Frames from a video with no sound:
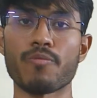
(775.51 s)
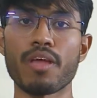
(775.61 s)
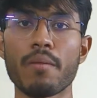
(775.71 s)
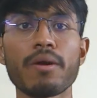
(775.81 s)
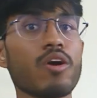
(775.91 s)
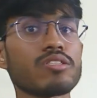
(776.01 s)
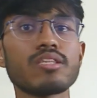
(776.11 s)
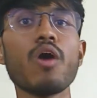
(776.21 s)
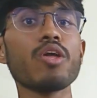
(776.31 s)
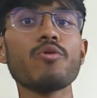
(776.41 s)
Because now
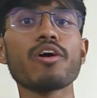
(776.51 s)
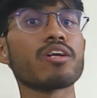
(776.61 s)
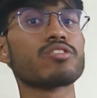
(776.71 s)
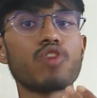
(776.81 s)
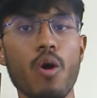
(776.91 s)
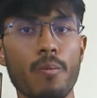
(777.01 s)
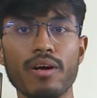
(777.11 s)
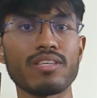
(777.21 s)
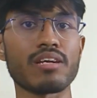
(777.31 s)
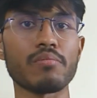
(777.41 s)
you are a dropper,
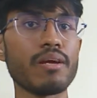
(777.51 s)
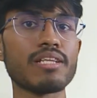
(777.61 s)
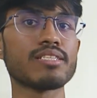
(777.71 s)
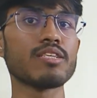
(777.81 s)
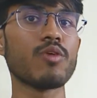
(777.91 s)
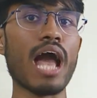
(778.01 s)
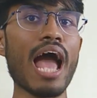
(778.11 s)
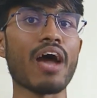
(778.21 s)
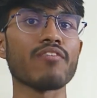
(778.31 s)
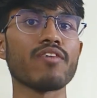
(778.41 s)
that means you have
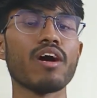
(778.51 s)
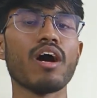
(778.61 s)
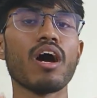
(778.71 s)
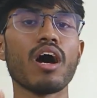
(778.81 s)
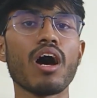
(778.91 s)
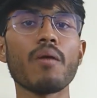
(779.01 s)
a